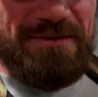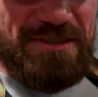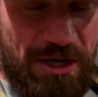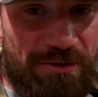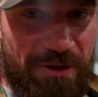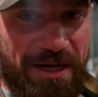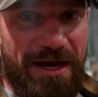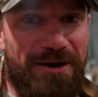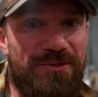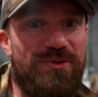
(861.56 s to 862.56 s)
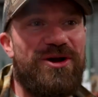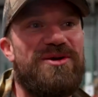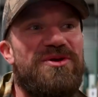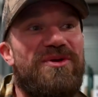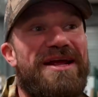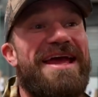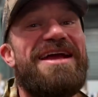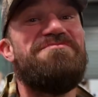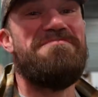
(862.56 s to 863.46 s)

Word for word: Stay on the lookout. We're going to be running a